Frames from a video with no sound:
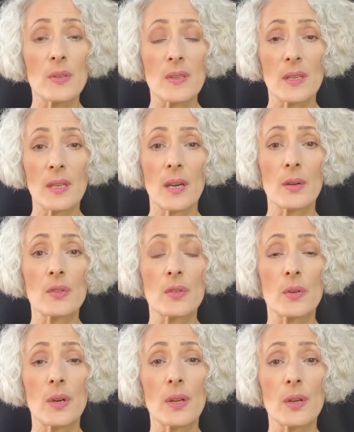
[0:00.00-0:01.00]
as a
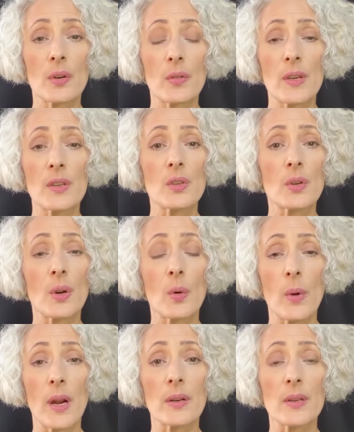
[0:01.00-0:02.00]
counselor increase your
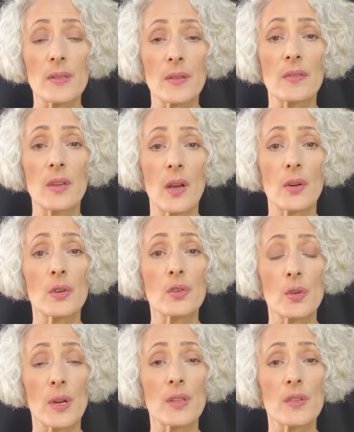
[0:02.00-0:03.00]
awareness of
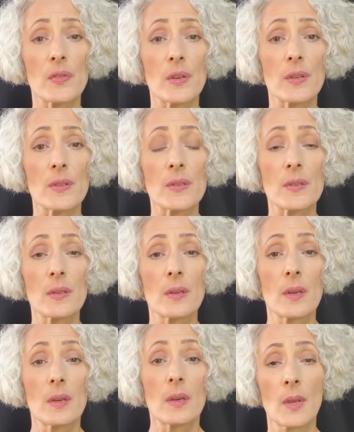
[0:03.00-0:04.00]
countertransference?
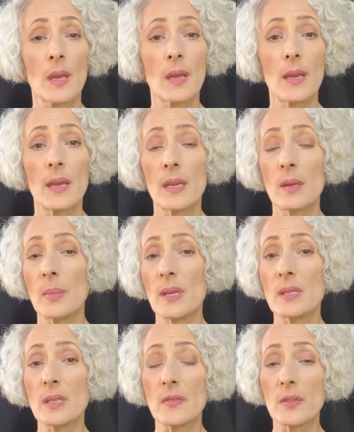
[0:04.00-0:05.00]
It can be
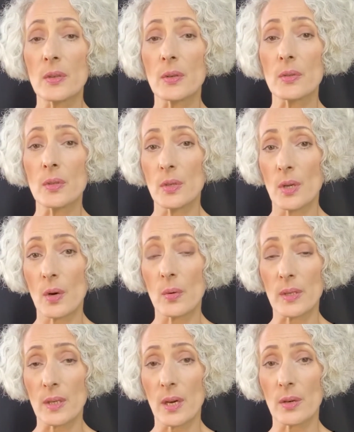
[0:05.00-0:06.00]
difficult to know
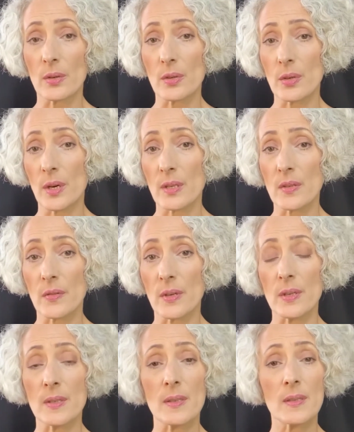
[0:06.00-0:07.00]
when
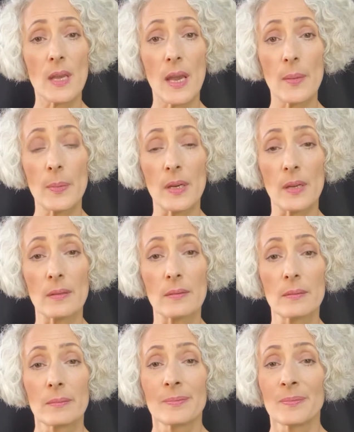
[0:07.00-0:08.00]
countertransference is happening,
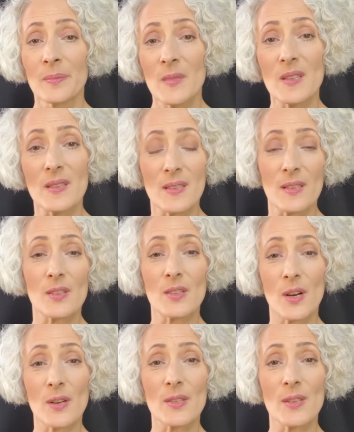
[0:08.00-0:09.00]
since it
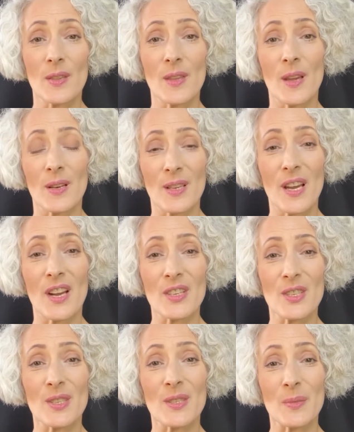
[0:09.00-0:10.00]
starts in the
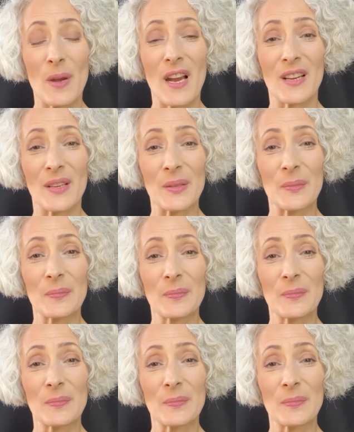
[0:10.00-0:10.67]
unconscious mind.